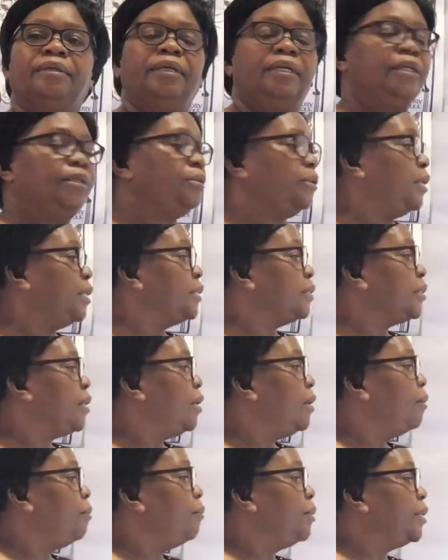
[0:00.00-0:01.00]
It was
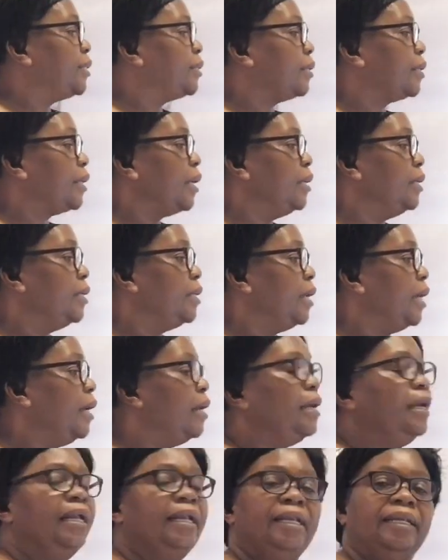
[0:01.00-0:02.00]
which grain
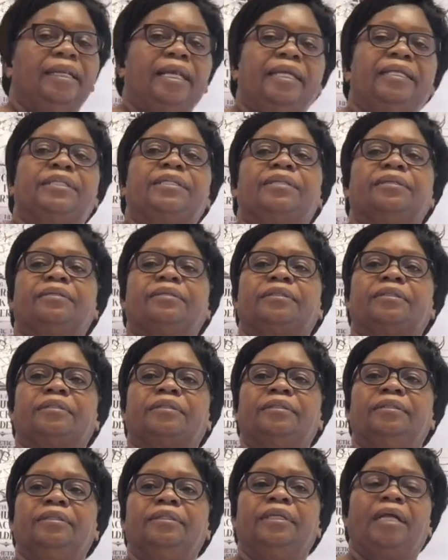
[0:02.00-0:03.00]
there? Lentils.
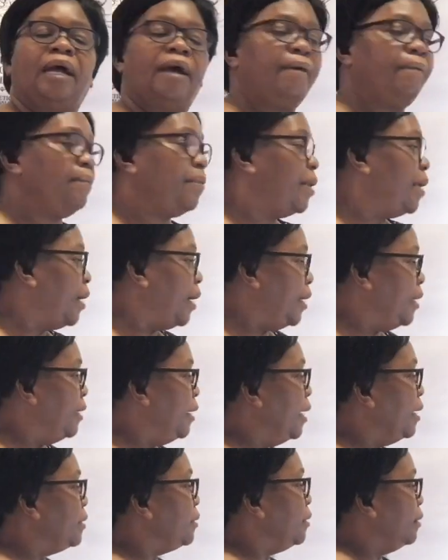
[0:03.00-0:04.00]
Yeah? And
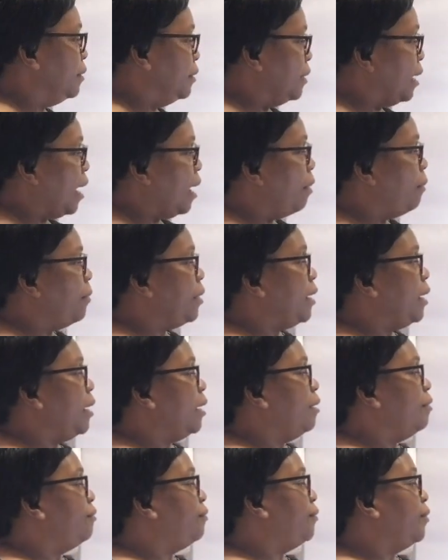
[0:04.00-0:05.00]
then now we
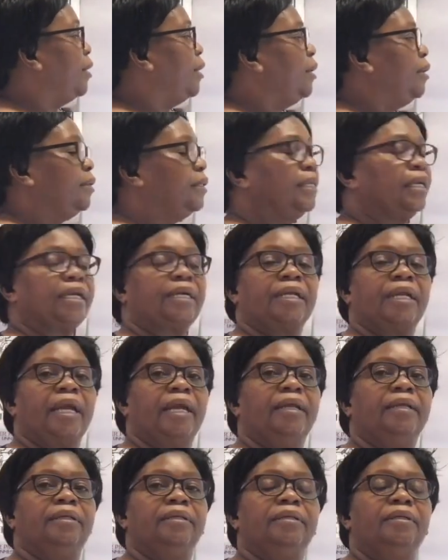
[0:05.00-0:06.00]
have the
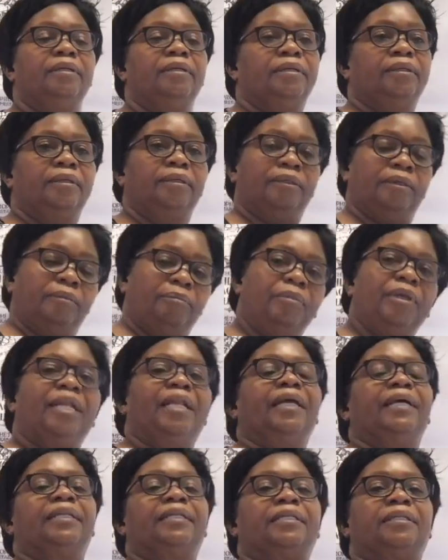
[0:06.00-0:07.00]
grain
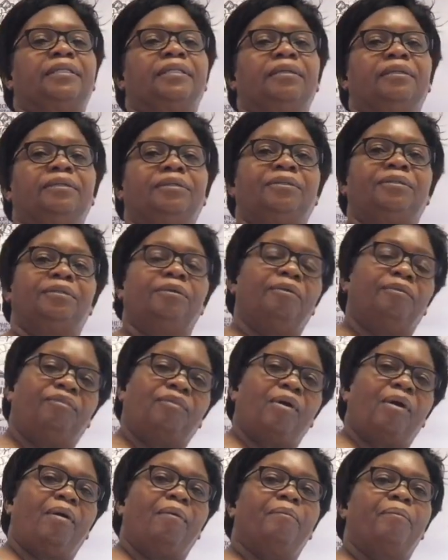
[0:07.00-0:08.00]
millet to
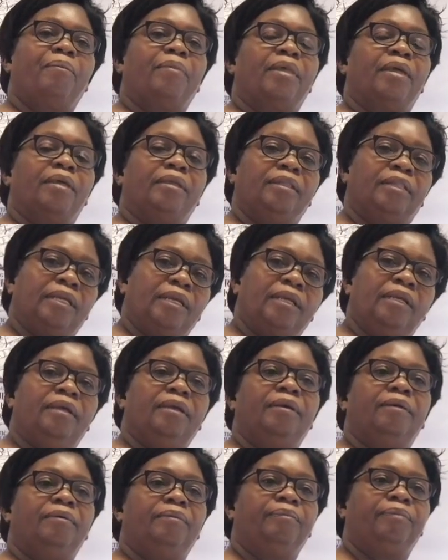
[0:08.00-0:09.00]
form
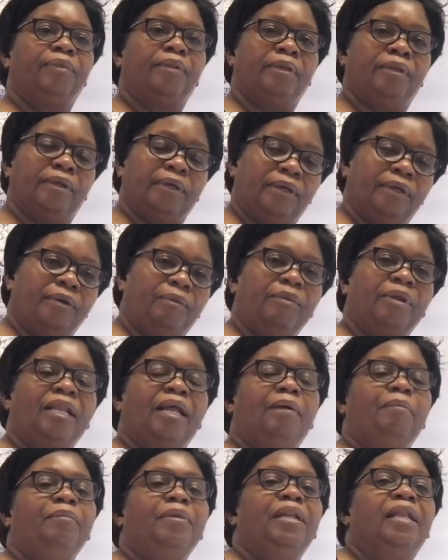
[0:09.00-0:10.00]
the
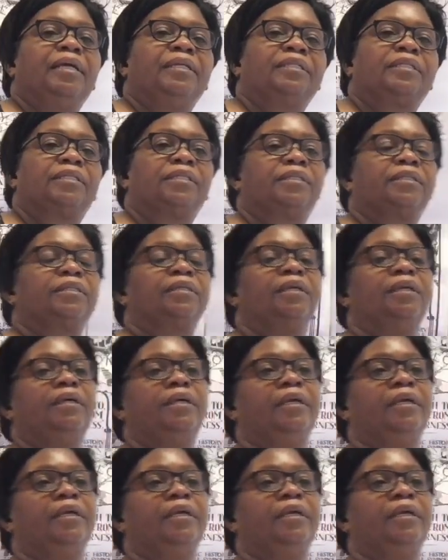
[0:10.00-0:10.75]
William Miller's